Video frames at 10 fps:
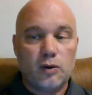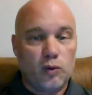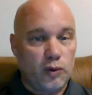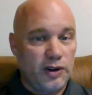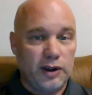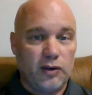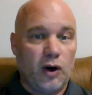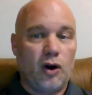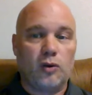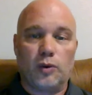Really
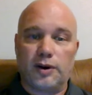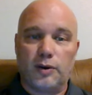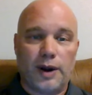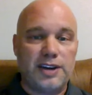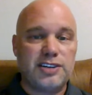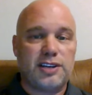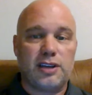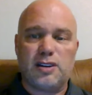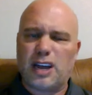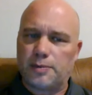long, really rangy
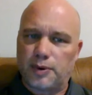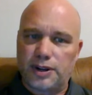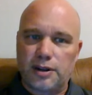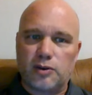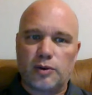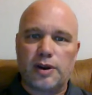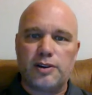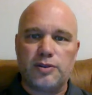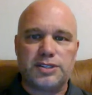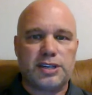kid, had a pretty good career
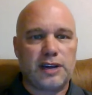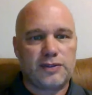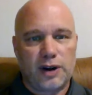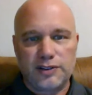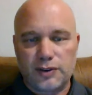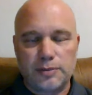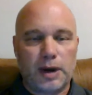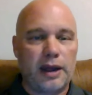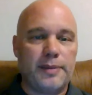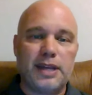at UCF, transferred to
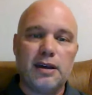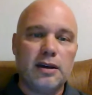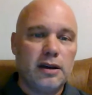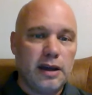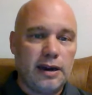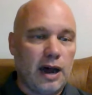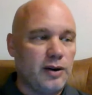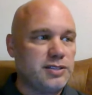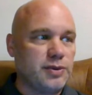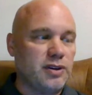Miami, and now
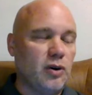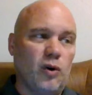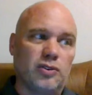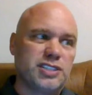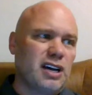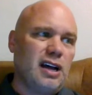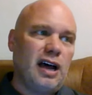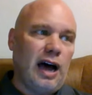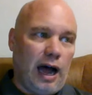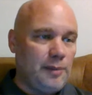he's with the Noles.
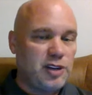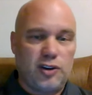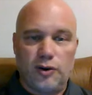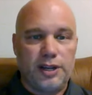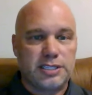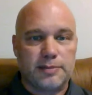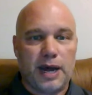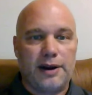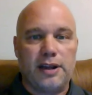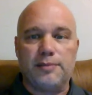I'm curious
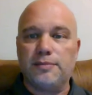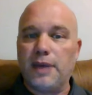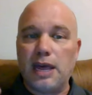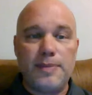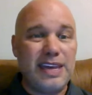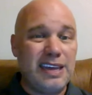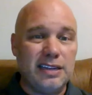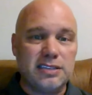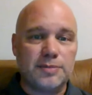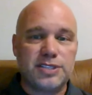about him. Maybe he
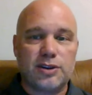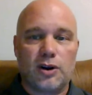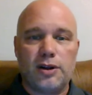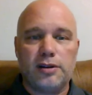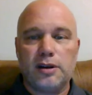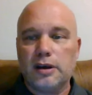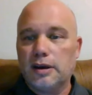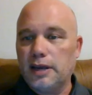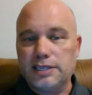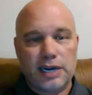ends up starting.
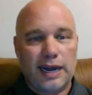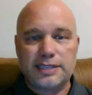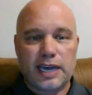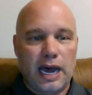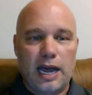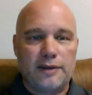He's a nice guy.